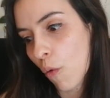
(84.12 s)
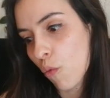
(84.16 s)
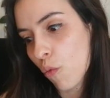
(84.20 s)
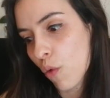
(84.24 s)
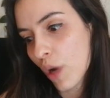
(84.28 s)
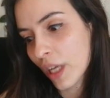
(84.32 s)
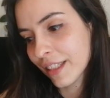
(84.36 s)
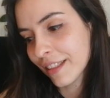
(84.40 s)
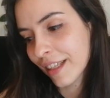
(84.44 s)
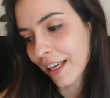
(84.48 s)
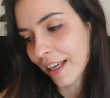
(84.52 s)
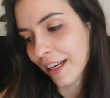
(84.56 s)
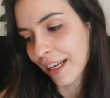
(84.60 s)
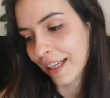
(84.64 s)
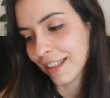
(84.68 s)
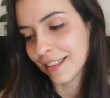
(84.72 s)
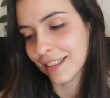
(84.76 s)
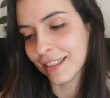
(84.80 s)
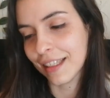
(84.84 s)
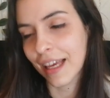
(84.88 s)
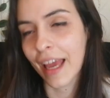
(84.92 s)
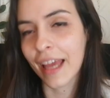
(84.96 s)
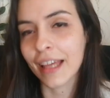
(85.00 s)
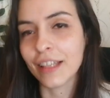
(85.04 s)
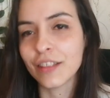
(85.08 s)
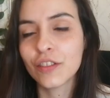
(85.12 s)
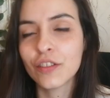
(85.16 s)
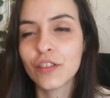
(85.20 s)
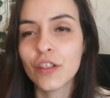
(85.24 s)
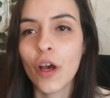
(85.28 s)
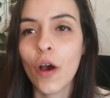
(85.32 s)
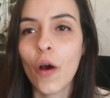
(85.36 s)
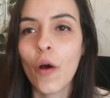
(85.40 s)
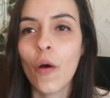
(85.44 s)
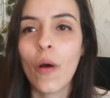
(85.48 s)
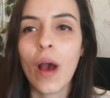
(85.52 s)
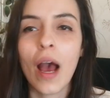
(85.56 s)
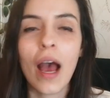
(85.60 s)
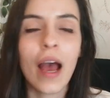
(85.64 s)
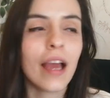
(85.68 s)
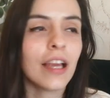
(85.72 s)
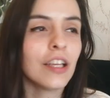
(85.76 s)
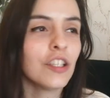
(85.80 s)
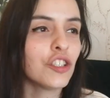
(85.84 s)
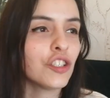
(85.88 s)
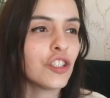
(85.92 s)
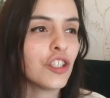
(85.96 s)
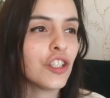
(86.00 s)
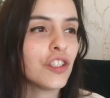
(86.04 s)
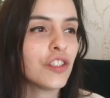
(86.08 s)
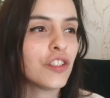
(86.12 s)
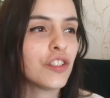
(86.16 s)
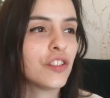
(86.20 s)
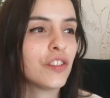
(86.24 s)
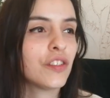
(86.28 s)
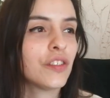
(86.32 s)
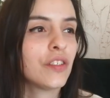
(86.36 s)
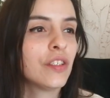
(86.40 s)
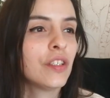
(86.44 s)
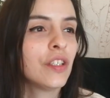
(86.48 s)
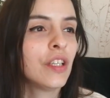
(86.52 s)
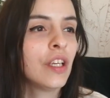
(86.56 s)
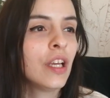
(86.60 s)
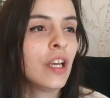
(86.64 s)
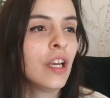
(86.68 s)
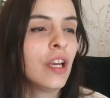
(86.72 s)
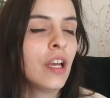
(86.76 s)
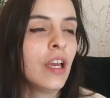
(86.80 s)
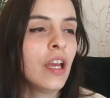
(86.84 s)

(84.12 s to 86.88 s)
What can I say? So I just